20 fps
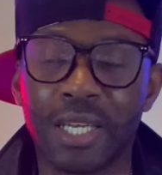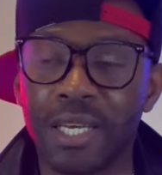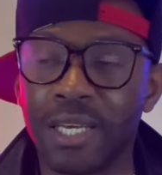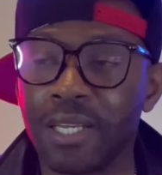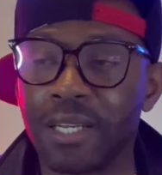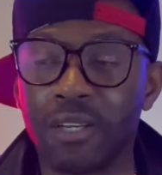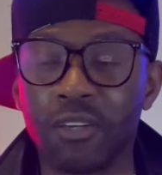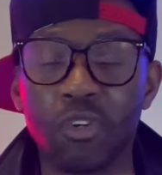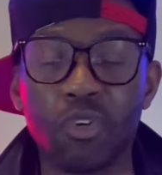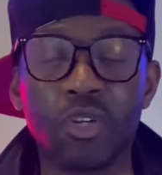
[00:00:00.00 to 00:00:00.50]

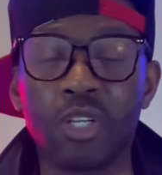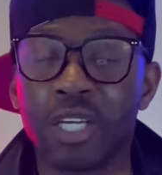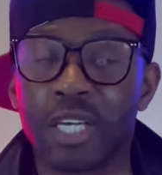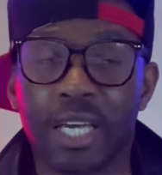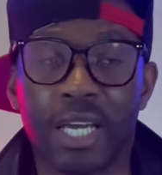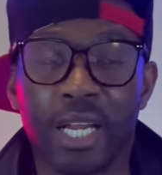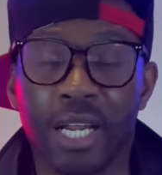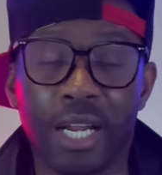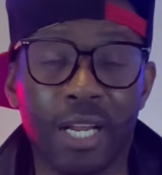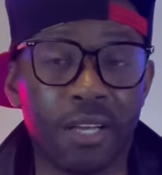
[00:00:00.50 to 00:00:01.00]
hit. You can look
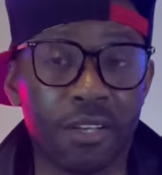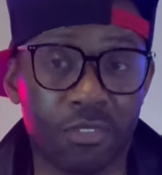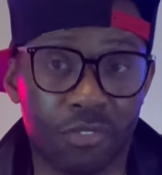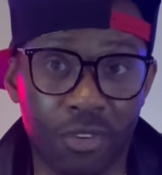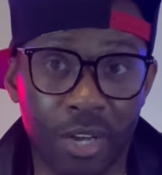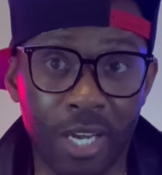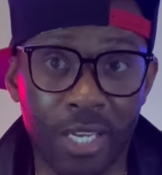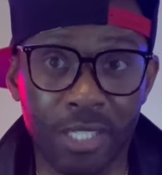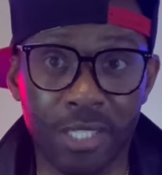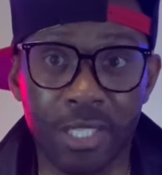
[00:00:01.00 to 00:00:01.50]
at any of his
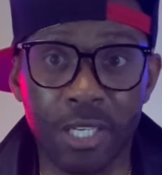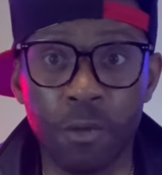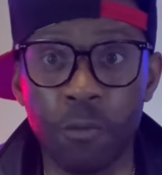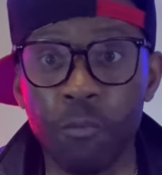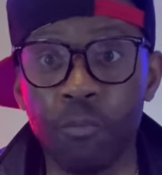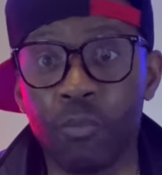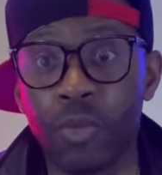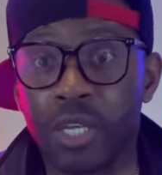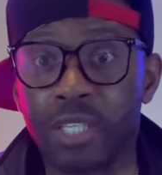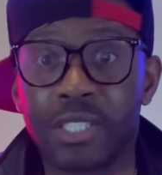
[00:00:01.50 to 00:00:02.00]
fights.
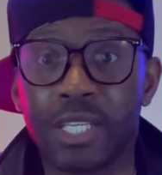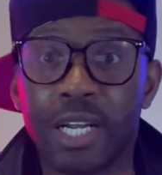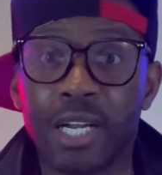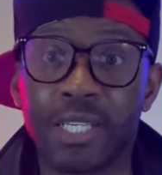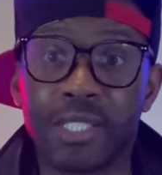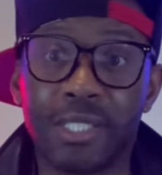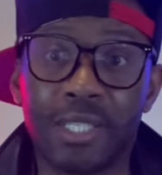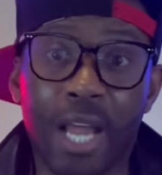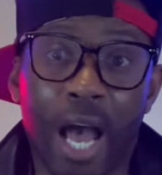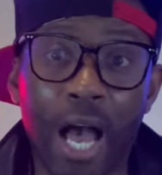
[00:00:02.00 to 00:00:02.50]
That's not
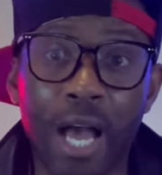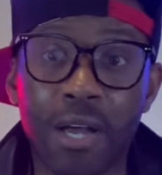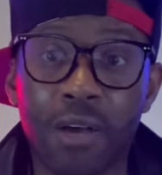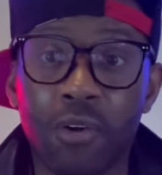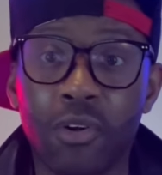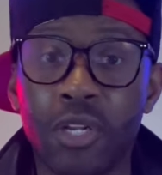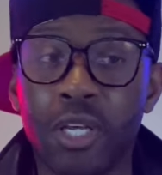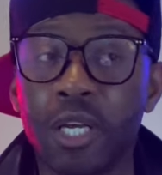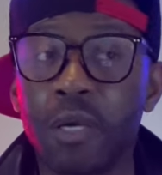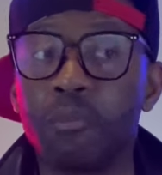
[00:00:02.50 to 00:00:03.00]
a knock
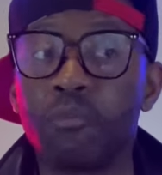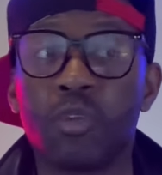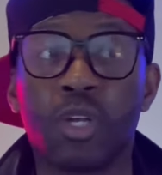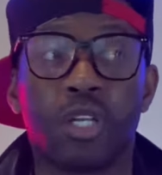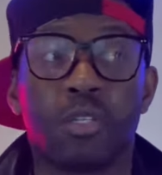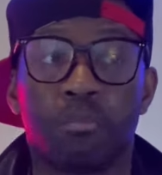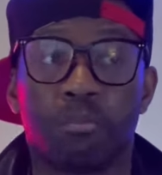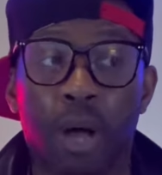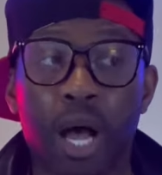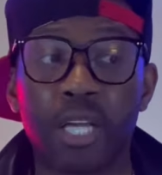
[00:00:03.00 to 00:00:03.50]
on him.
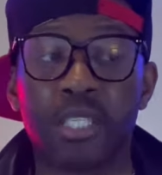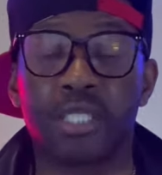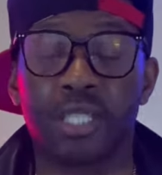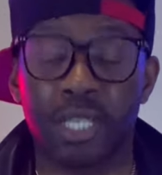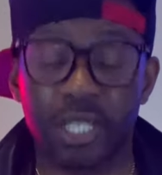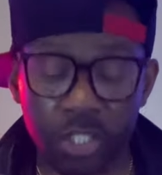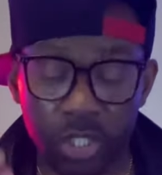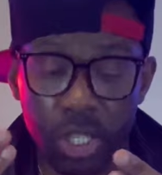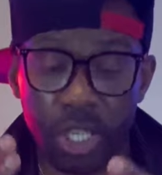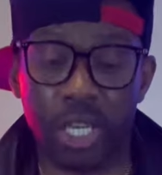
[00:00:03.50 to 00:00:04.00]
And boxing
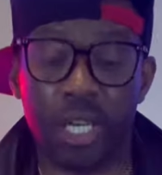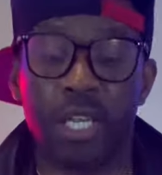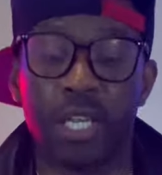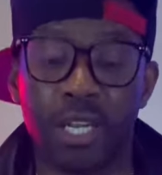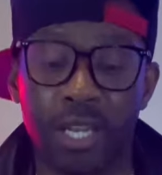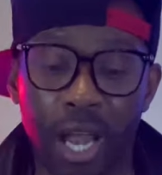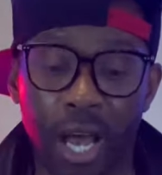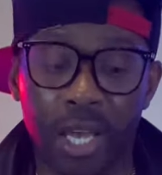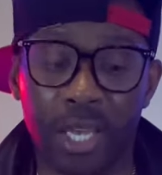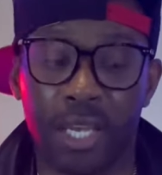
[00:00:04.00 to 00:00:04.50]
is to hit
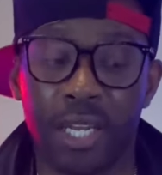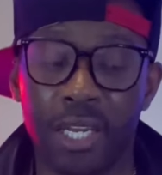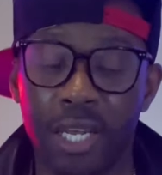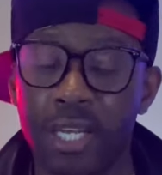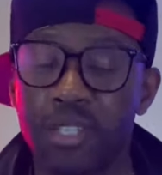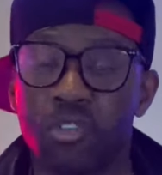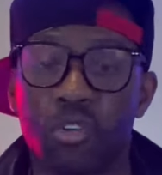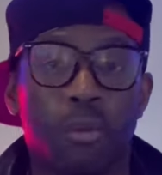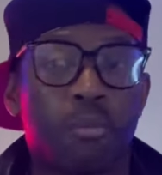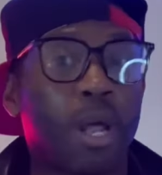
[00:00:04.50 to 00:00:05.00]
and not get
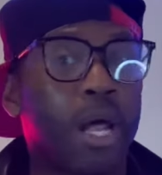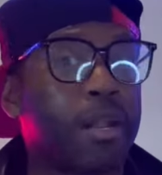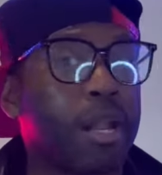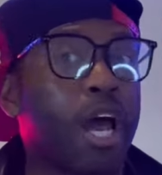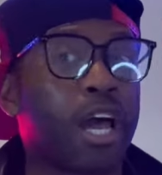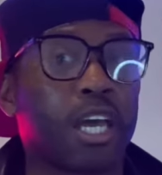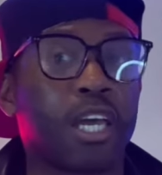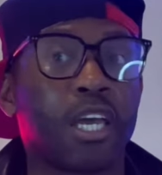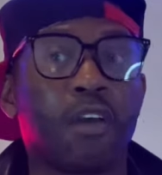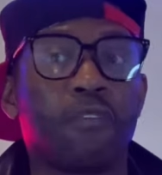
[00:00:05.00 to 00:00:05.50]
hit. So I'm not
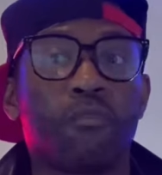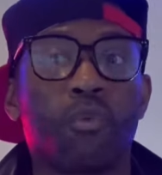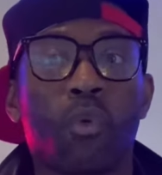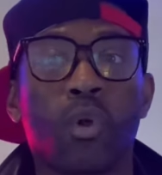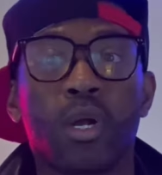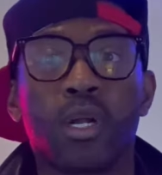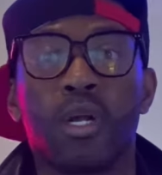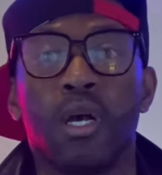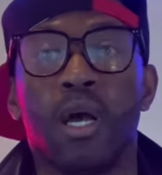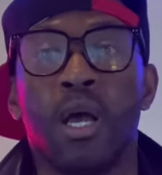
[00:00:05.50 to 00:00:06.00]
knocking him
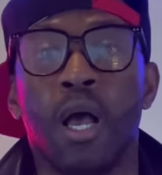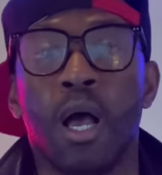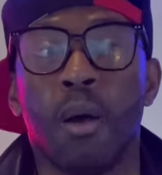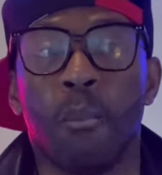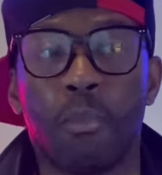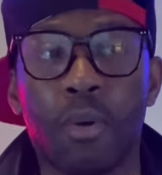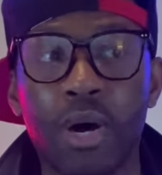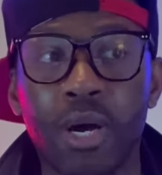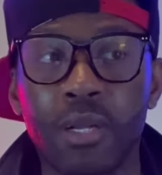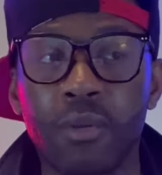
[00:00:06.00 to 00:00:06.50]
for it.
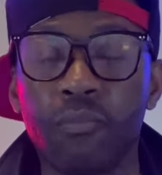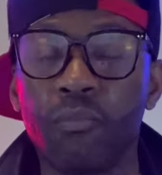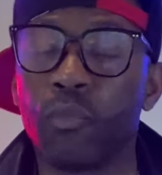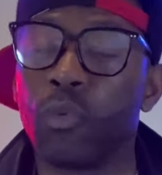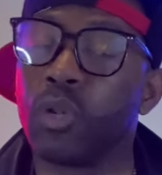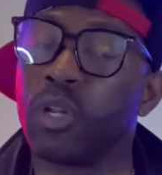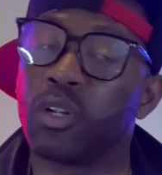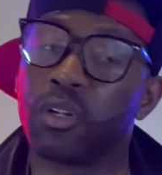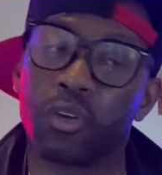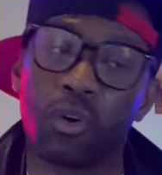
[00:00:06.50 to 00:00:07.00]
But
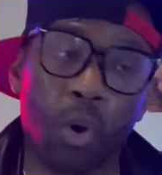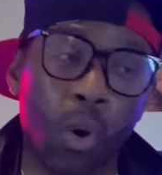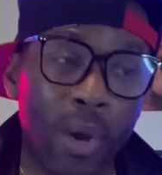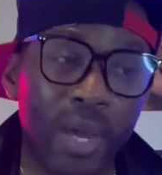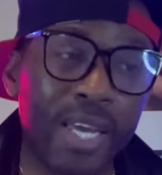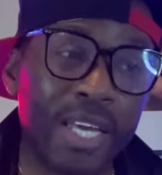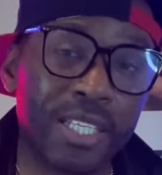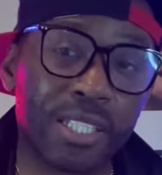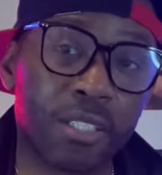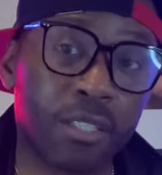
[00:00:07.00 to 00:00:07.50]
when the
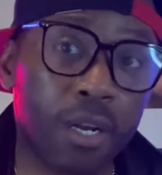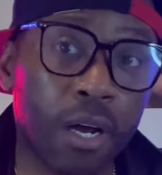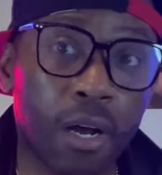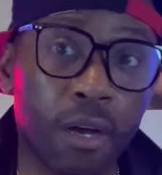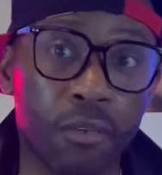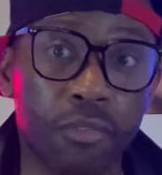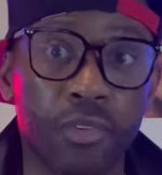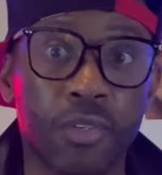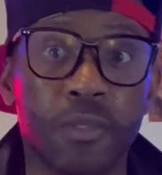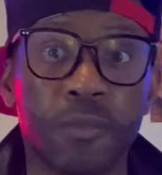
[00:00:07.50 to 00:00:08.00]
growing gets
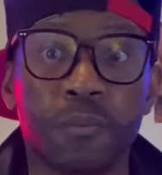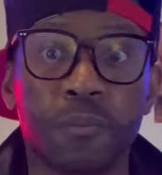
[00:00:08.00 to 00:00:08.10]
tough,